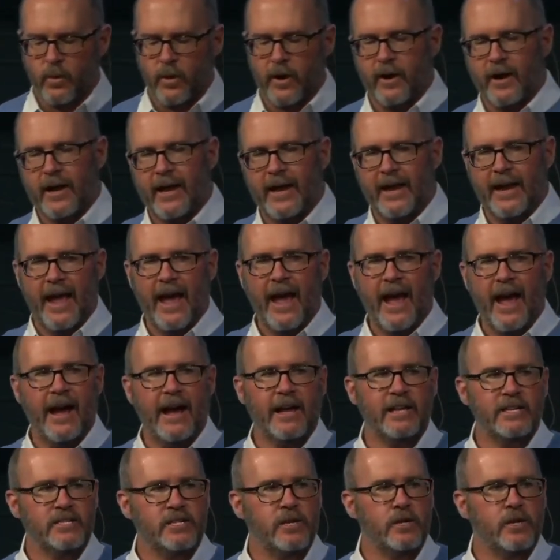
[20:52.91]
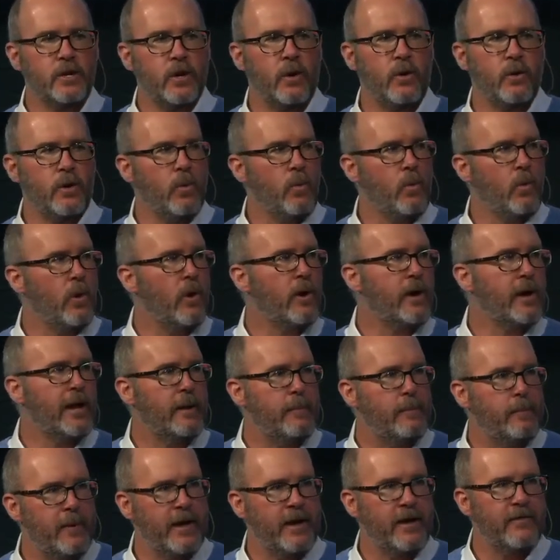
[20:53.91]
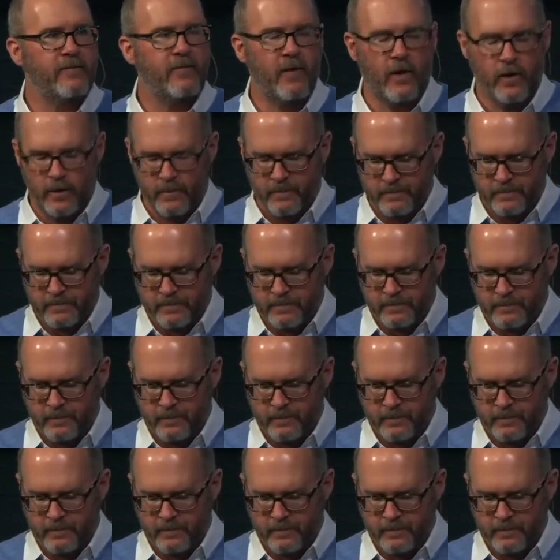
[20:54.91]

where he has to go to work at a pig farm.